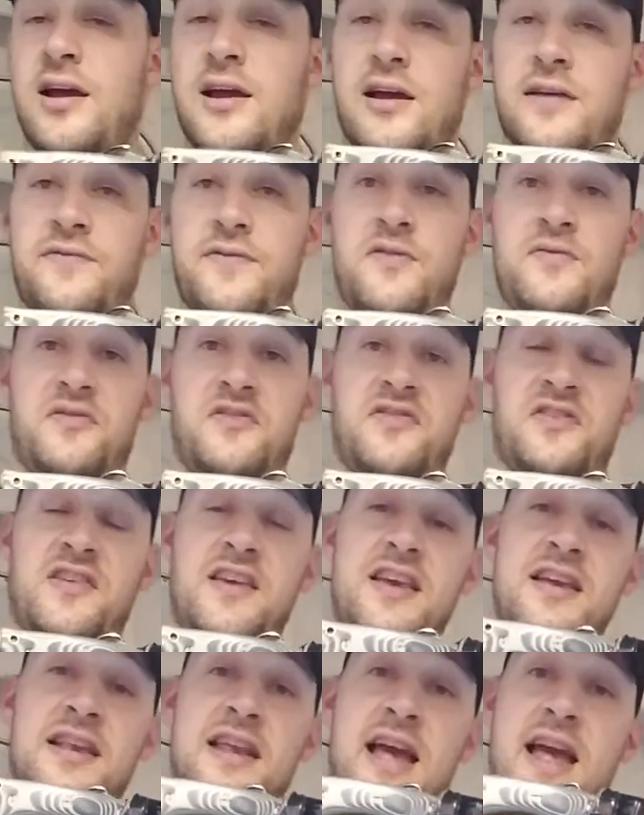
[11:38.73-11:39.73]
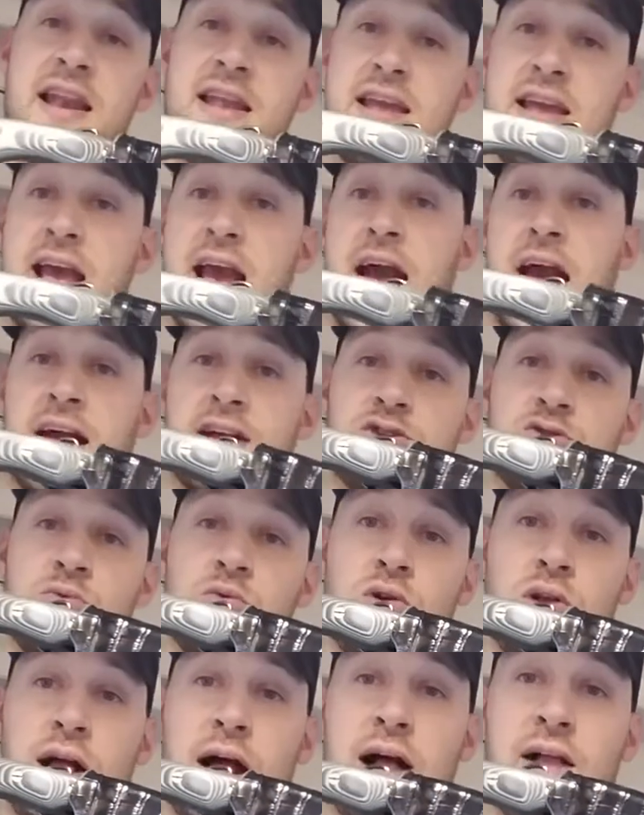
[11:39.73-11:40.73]
If you've seen any
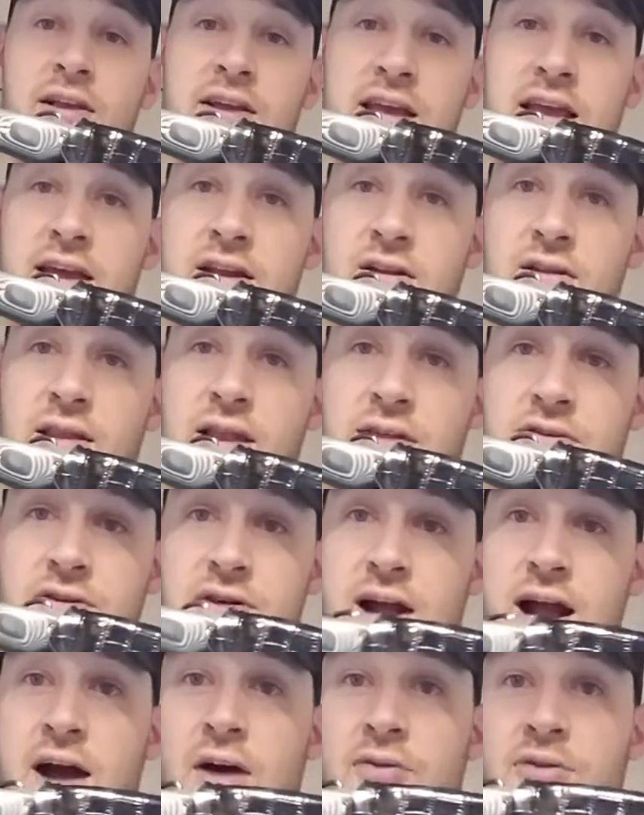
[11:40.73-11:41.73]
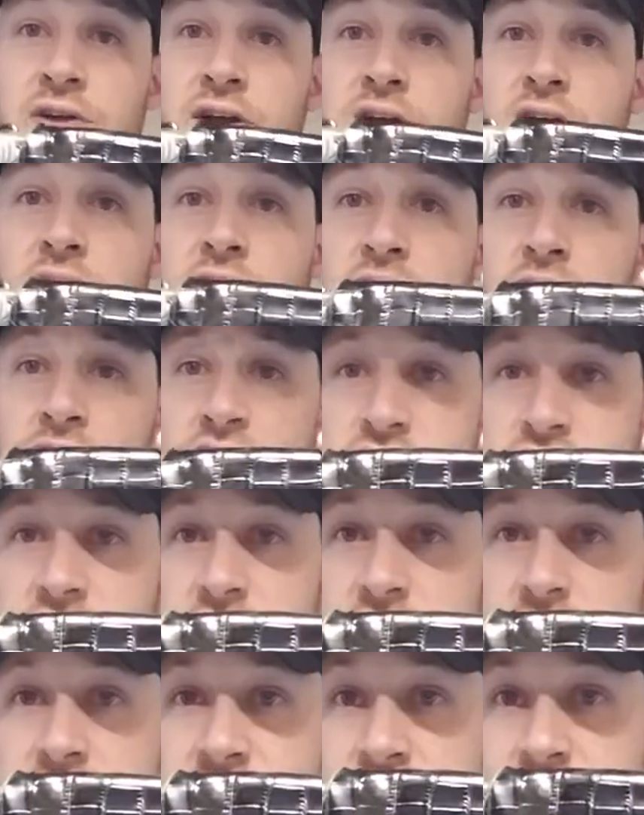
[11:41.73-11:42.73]
actual alligator leather out there on
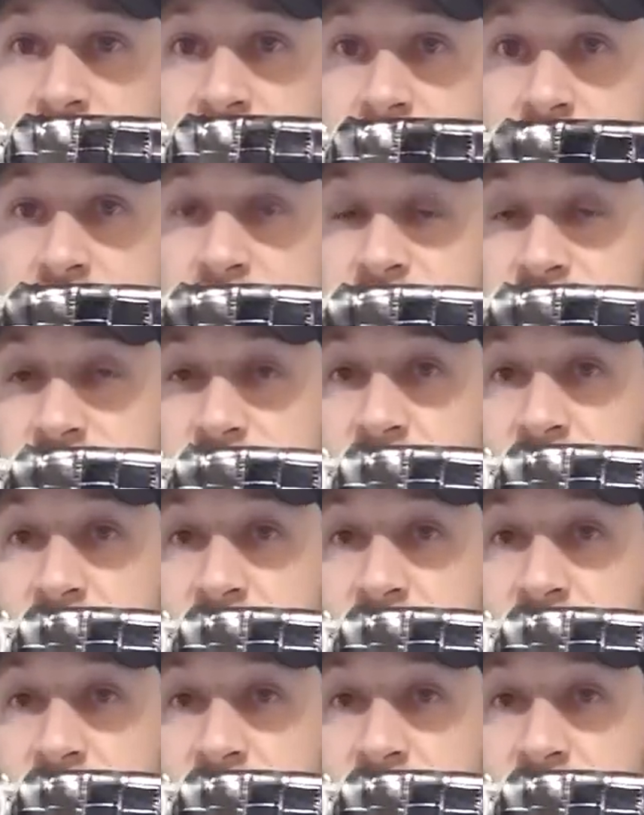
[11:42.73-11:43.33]
sheaths like this